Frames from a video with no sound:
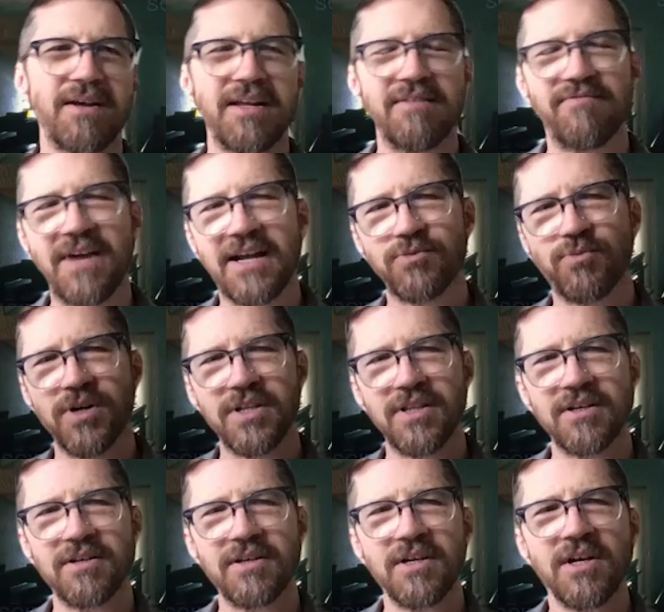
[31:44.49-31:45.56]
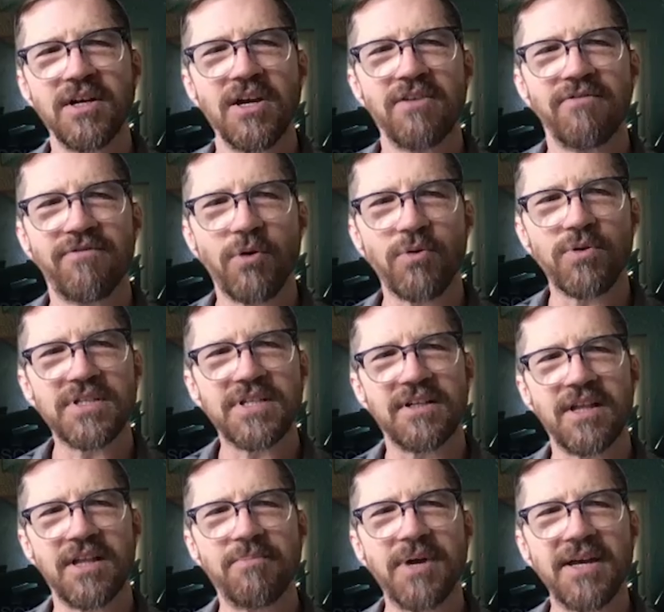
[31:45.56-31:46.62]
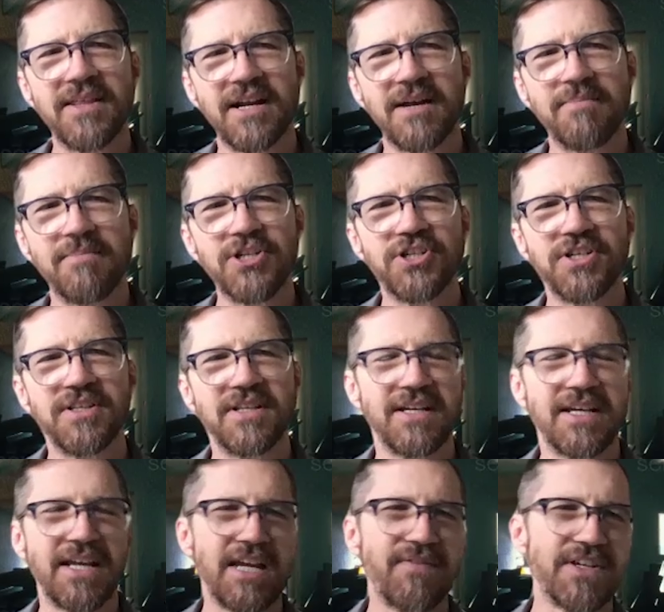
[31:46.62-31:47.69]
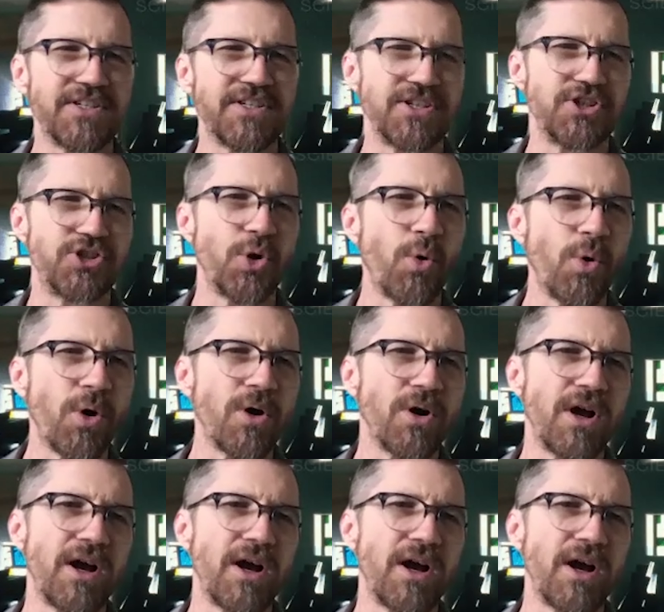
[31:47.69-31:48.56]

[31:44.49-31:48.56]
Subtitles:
In fact, one of the folks, the alumni that I mentioned that gave us a tour